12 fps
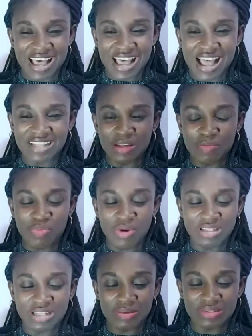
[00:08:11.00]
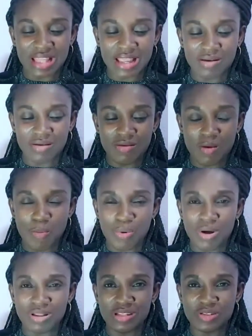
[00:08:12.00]
At a point I was like, oh,
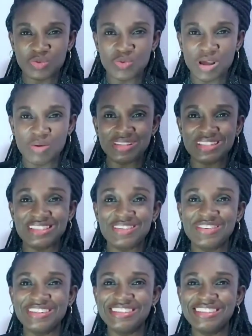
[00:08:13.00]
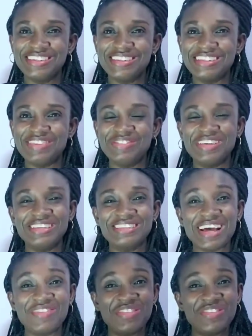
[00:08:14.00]
all is well, what is going on?
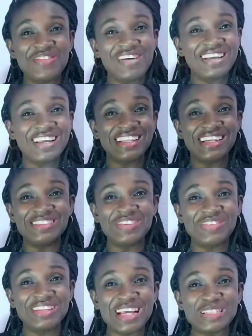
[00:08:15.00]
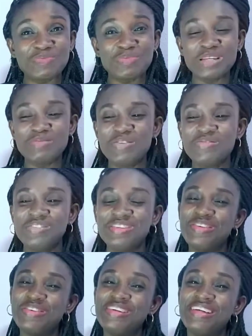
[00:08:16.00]
I've been working and nobody has paid me, even
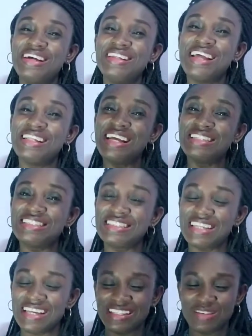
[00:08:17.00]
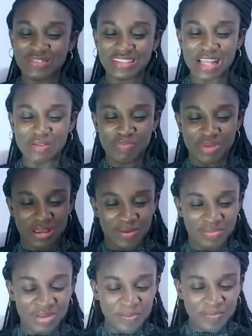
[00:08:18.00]
though they has said they will start
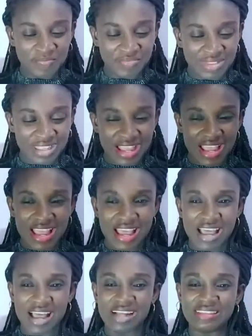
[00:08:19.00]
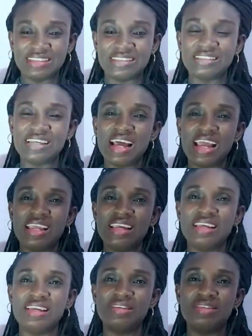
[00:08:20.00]
paying me. And I
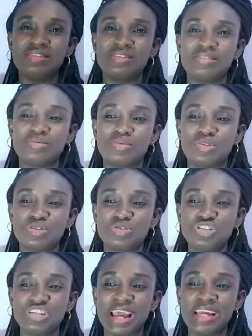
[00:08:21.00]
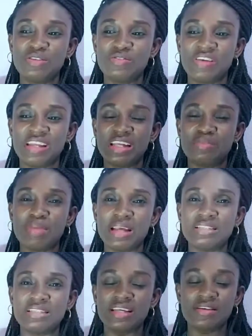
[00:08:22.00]
was too shy to find out
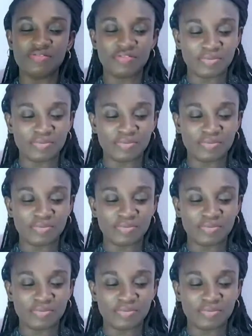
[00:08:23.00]
myself.